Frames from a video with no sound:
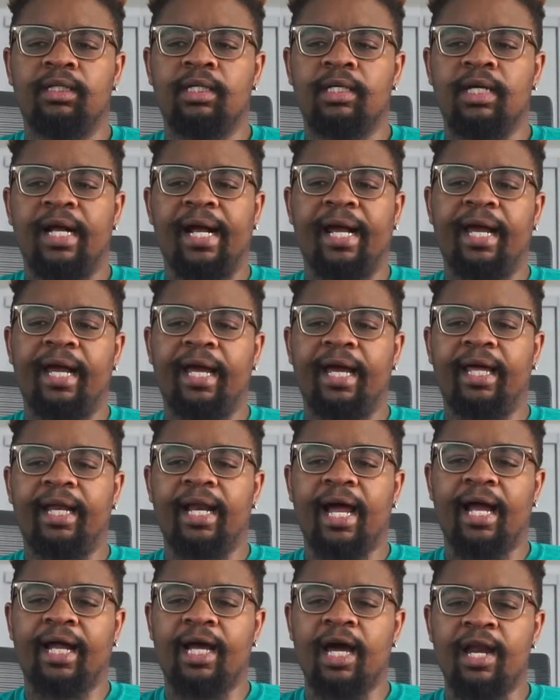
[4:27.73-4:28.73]
And
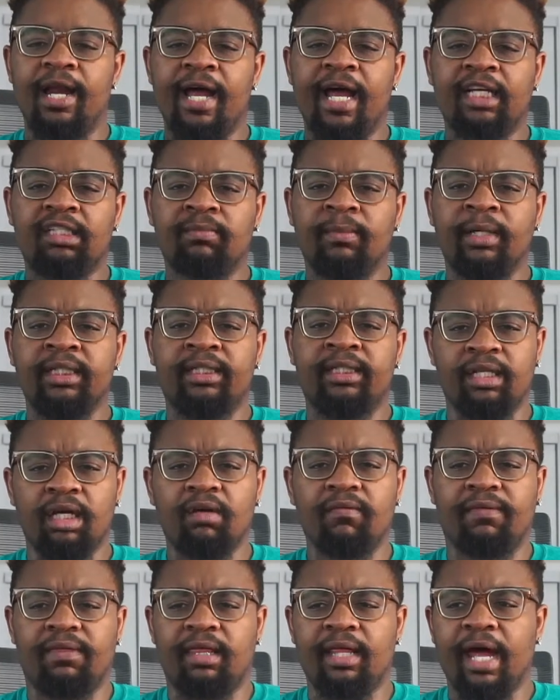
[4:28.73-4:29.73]
I kind of asked
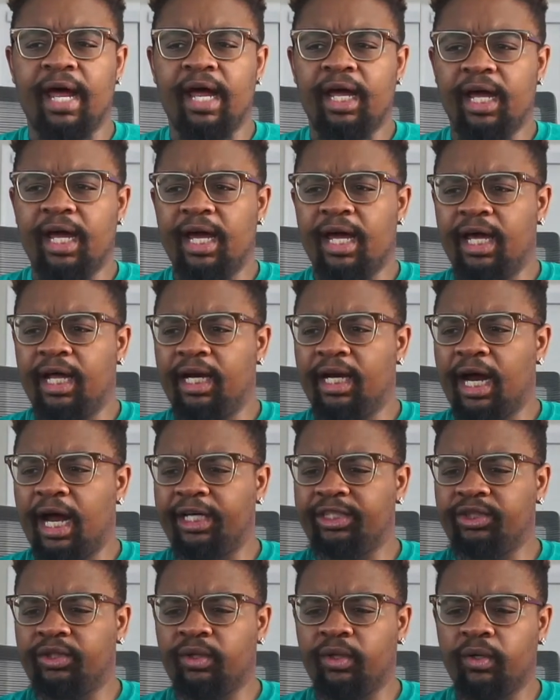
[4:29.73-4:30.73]
myself that, and I
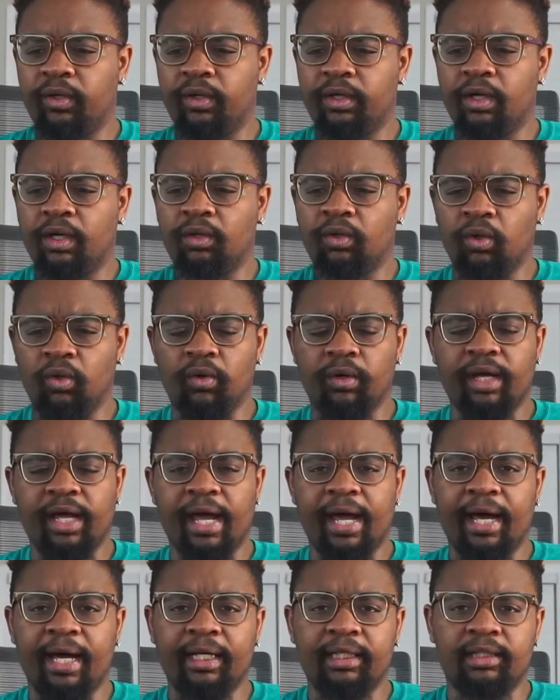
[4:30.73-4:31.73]
took a look
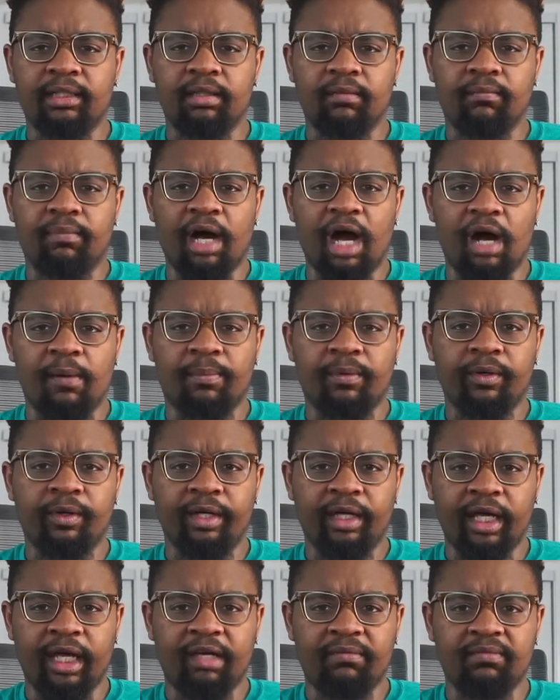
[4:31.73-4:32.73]
at some popular
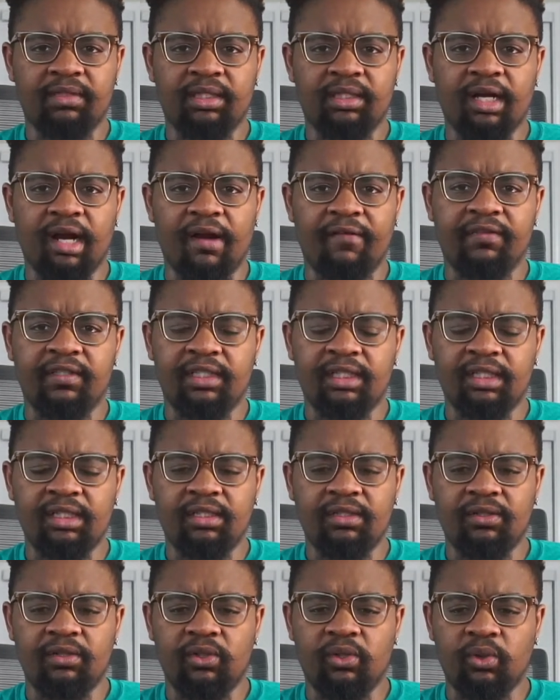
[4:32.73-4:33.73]
games that I've
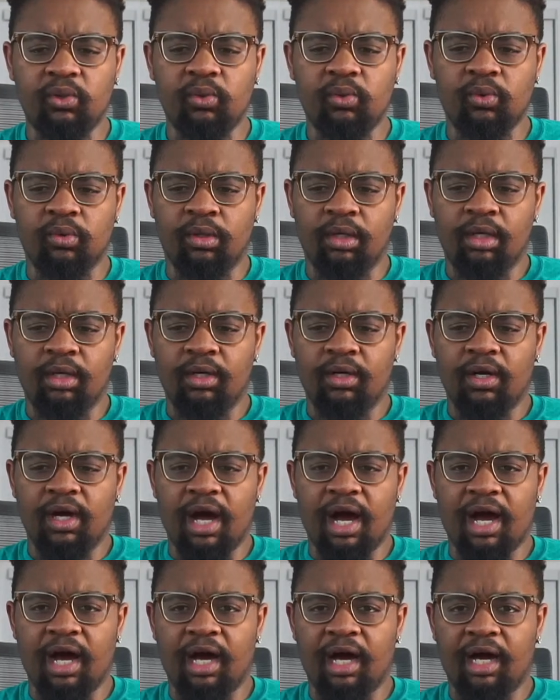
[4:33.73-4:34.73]
seen do
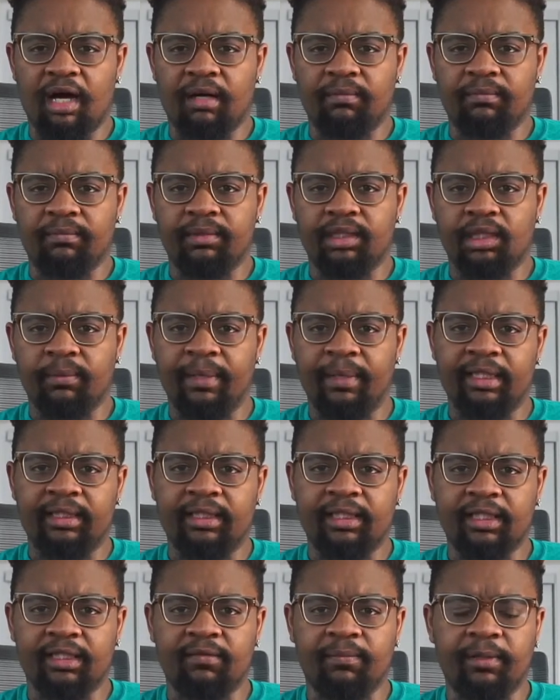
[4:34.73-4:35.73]
some
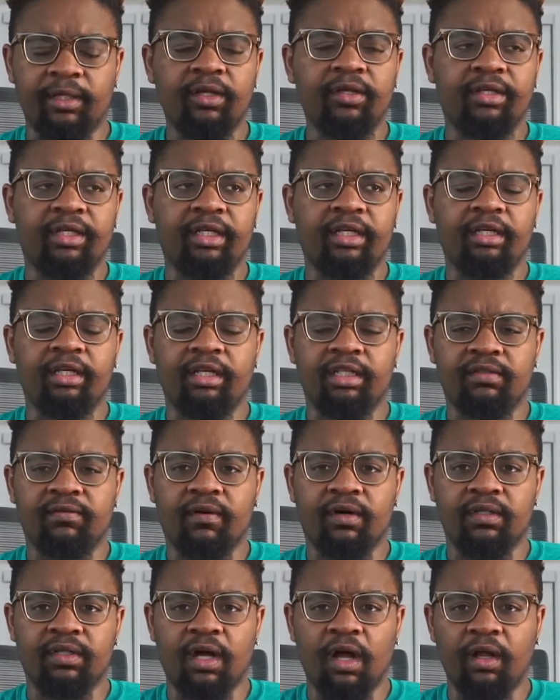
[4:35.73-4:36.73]
accessibility as far
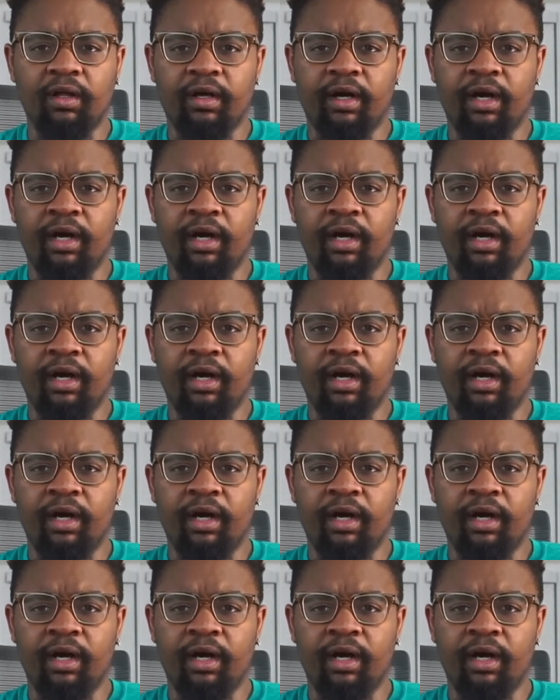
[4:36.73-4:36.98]
as color,